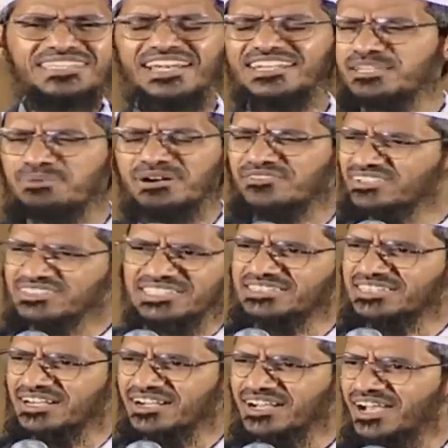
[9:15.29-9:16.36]
they read the Bhagavad
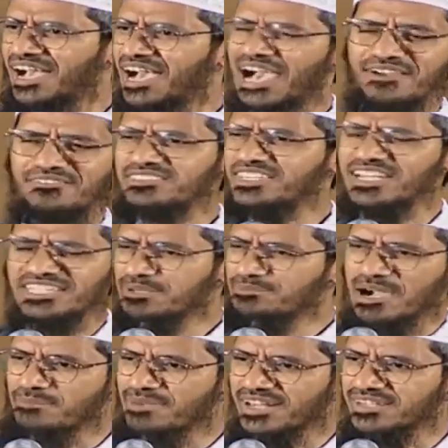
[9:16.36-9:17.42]
Gita? Haven't they read the
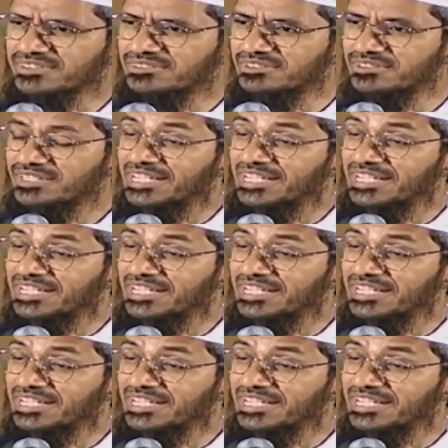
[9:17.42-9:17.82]
Mahabharat?